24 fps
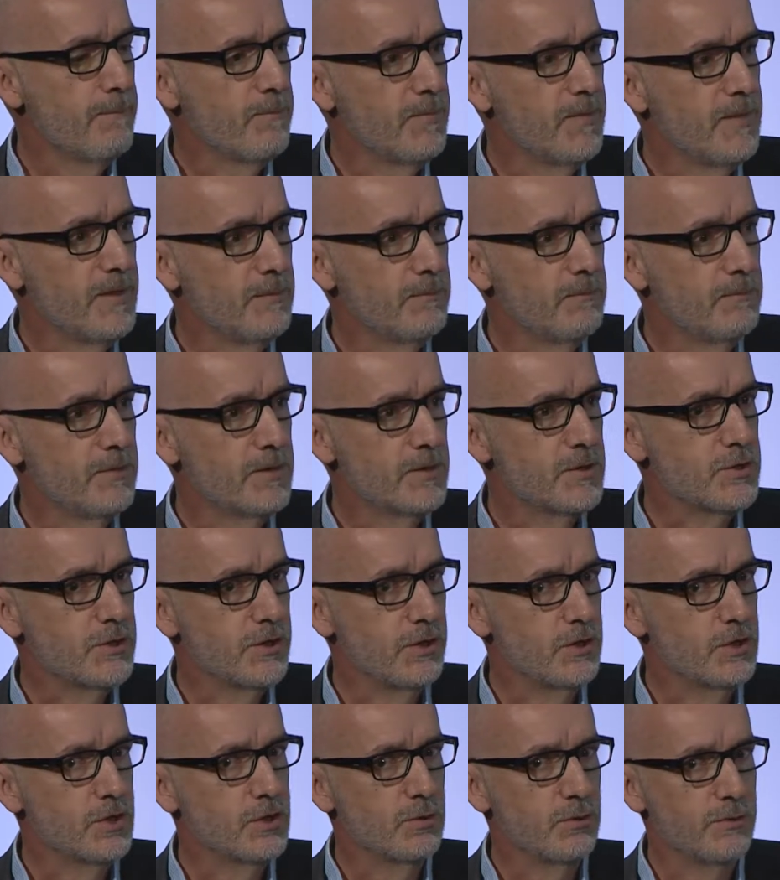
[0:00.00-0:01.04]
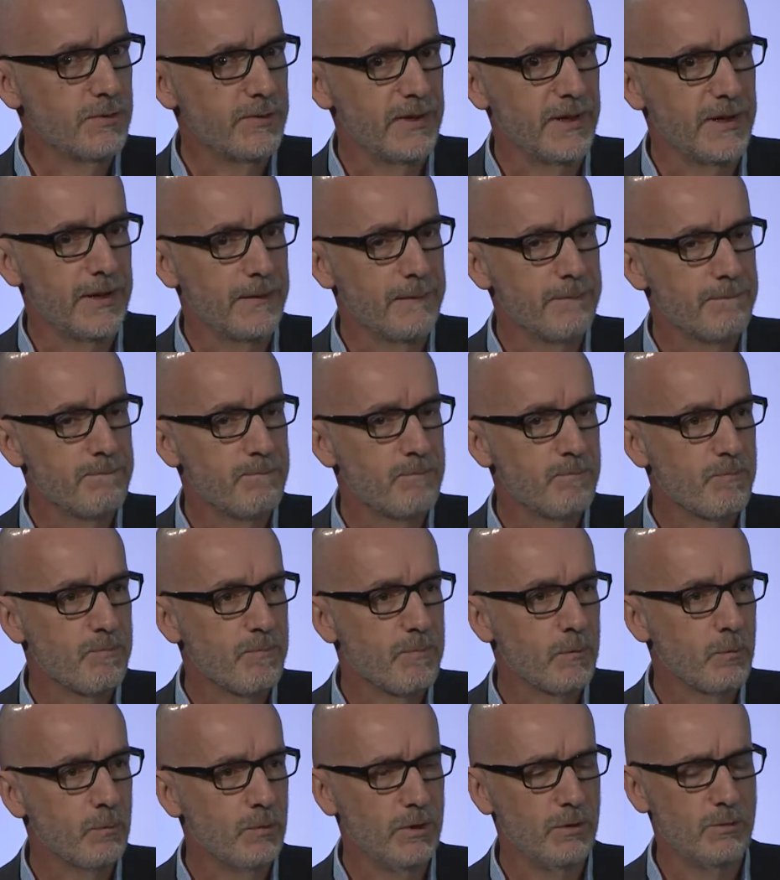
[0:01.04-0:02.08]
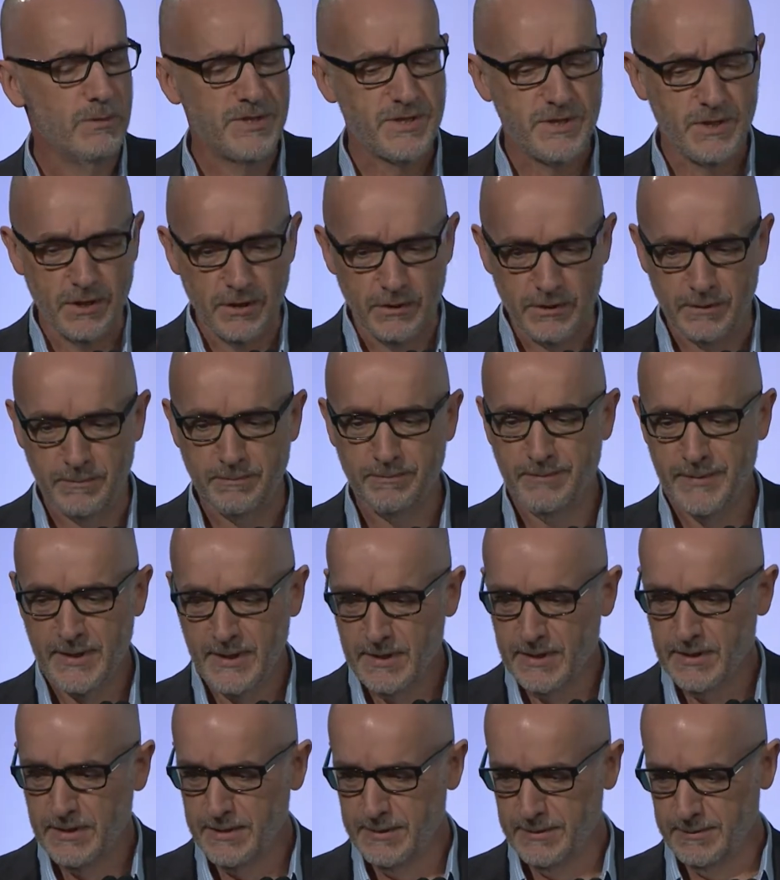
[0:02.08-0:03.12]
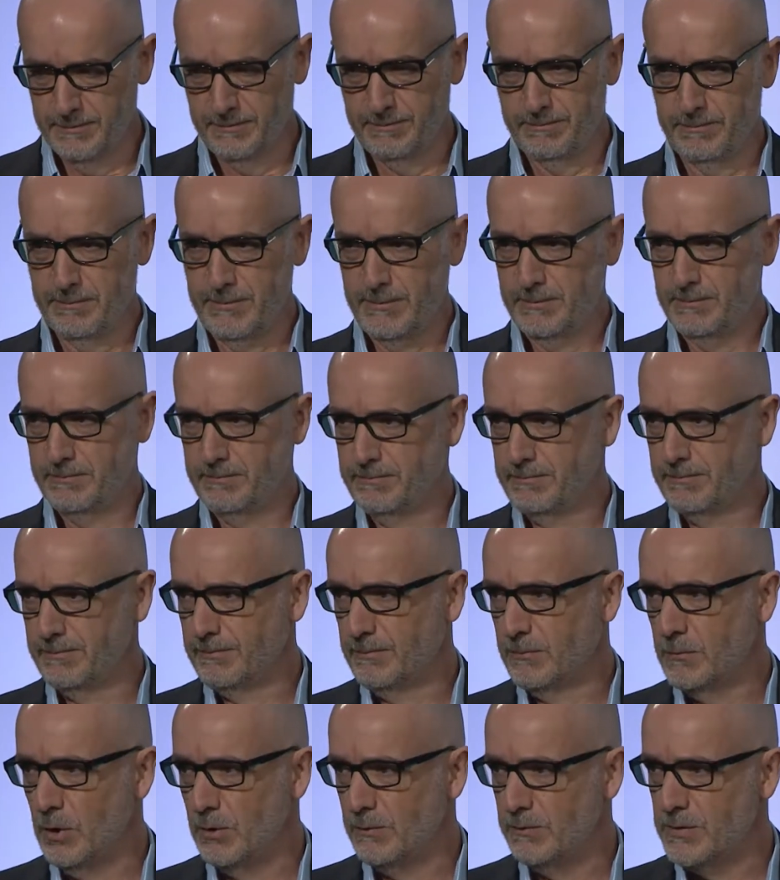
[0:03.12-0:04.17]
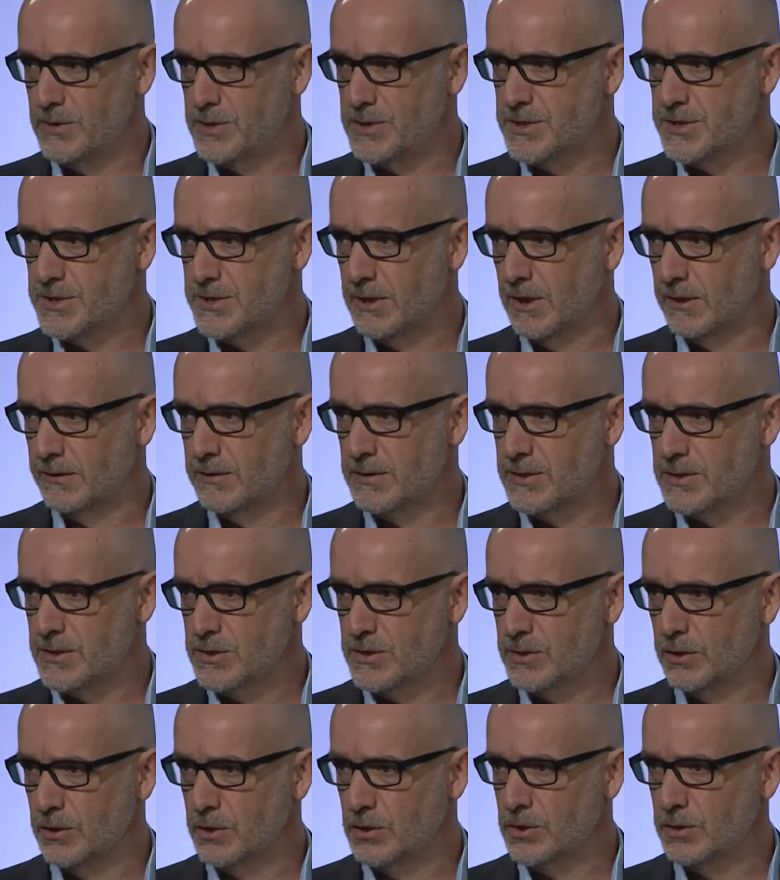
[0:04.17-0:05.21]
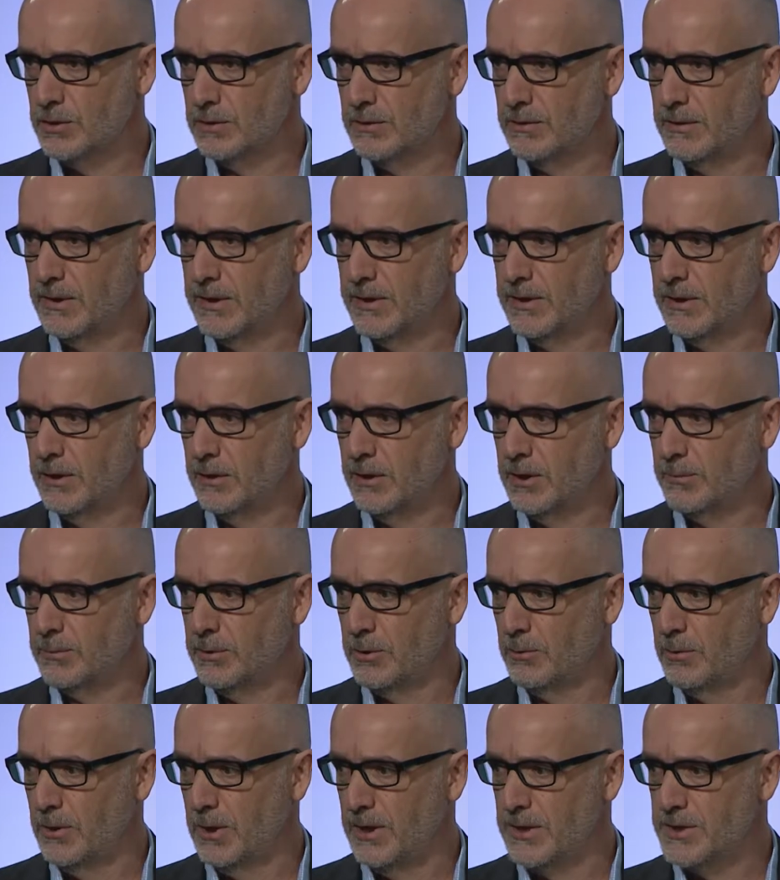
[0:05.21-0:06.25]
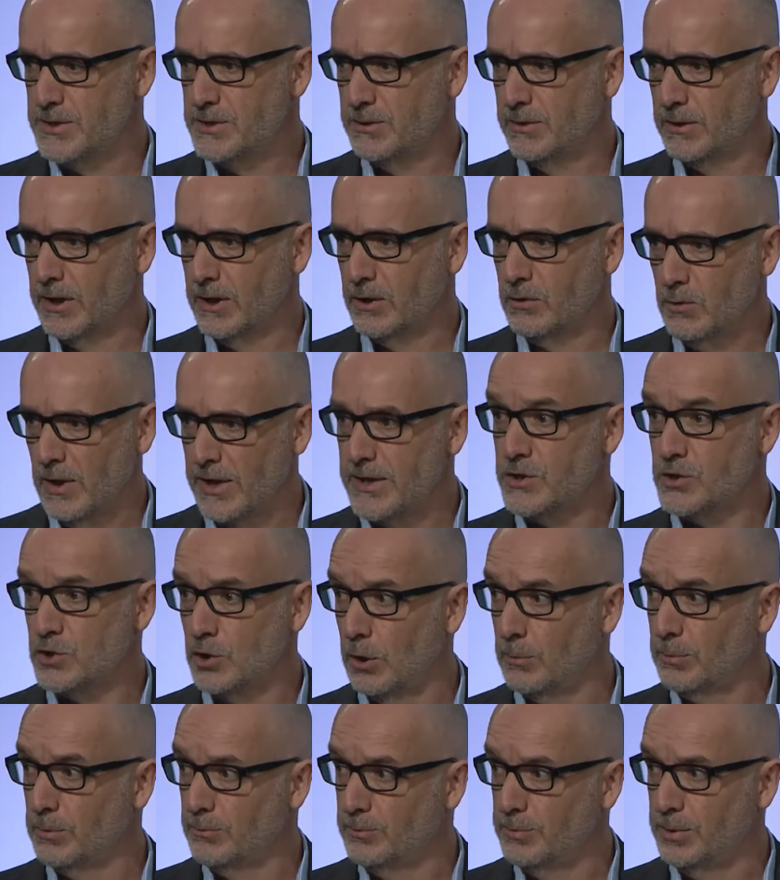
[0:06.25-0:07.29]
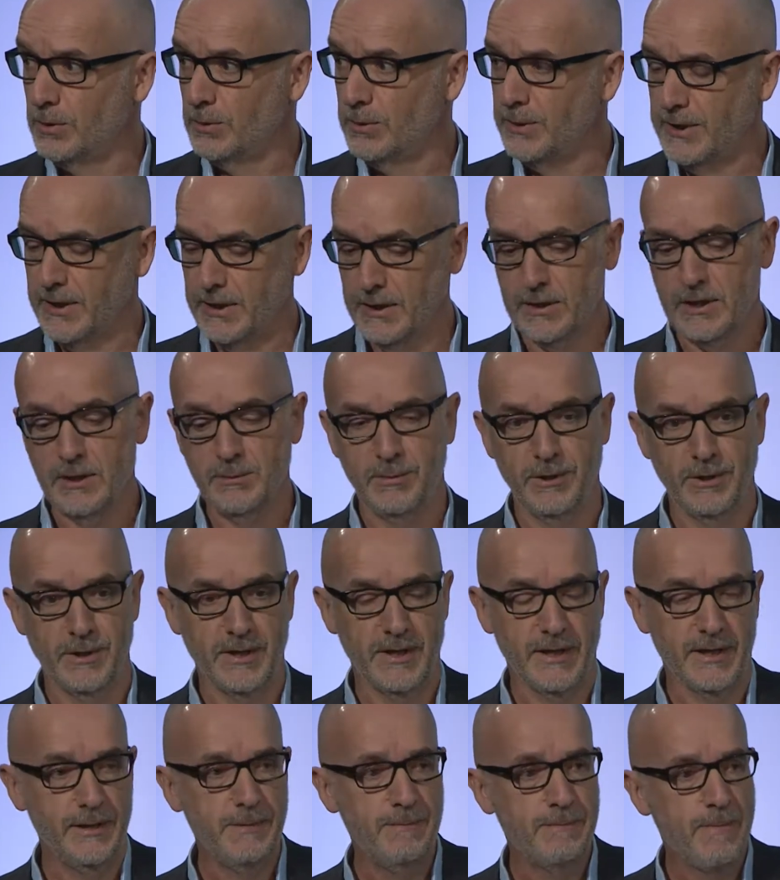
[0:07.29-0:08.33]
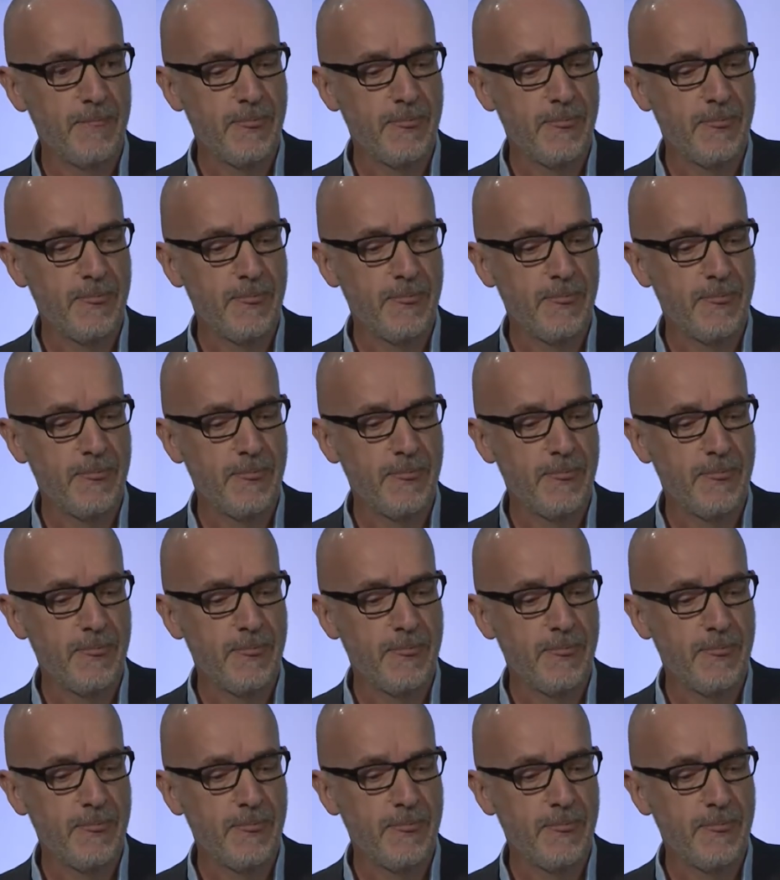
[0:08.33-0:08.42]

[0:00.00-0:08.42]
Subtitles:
The social thing, we always know that conferences like this are social, and OWI is doing a great job of building a community.